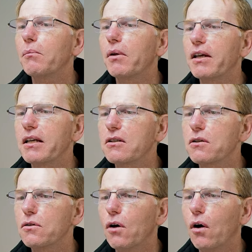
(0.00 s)
but it's
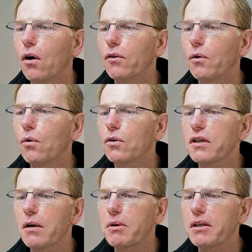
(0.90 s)
not on the
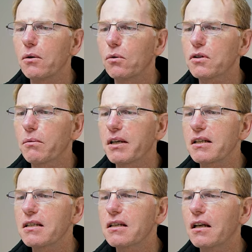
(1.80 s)
auto, but the auto one
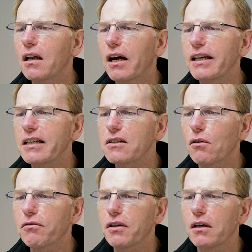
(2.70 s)
is slightly
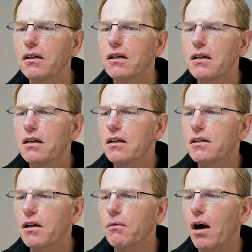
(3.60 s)
softer.
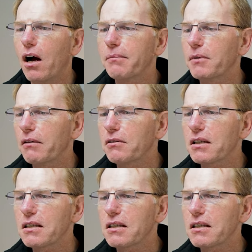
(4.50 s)
So I'm going to